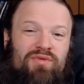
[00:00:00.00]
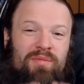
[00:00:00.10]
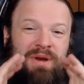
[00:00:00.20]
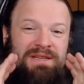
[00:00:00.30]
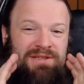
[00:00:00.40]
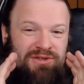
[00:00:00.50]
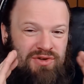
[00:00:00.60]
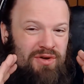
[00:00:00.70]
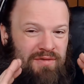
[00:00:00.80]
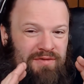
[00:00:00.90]
replace the
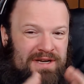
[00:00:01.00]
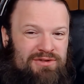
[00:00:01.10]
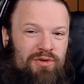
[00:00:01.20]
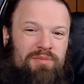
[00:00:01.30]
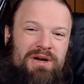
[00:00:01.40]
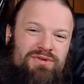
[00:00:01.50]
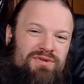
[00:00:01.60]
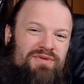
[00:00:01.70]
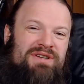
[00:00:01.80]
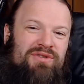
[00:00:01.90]
circumflex.parts
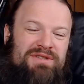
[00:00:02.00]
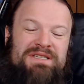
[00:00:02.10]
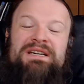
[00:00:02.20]
with real dots,